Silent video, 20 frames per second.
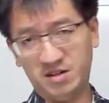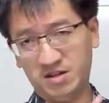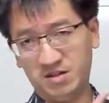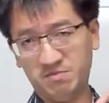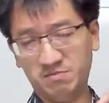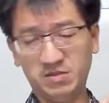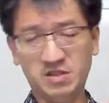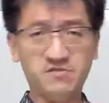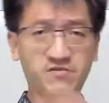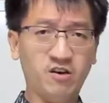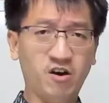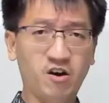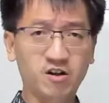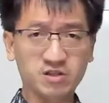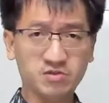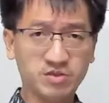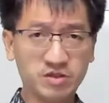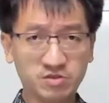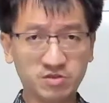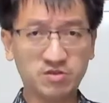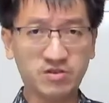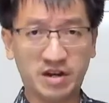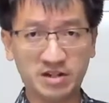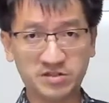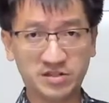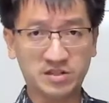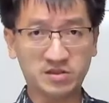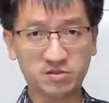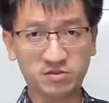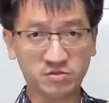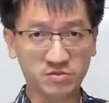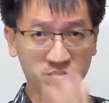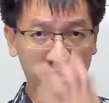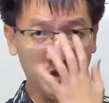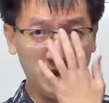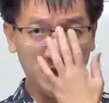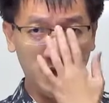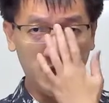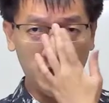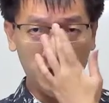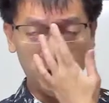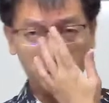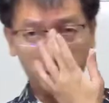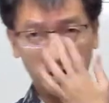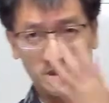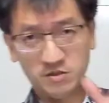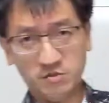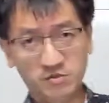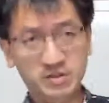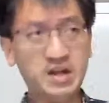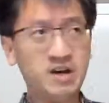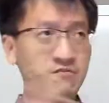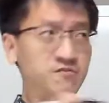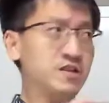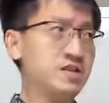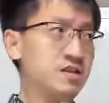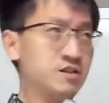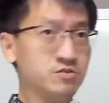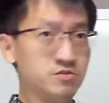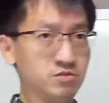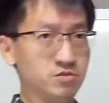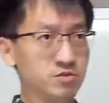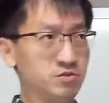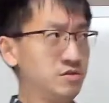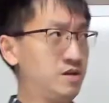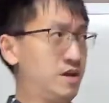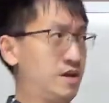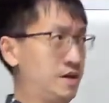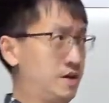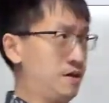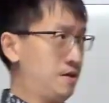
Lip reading: even all the way to graduate school. Okay, so without further ado,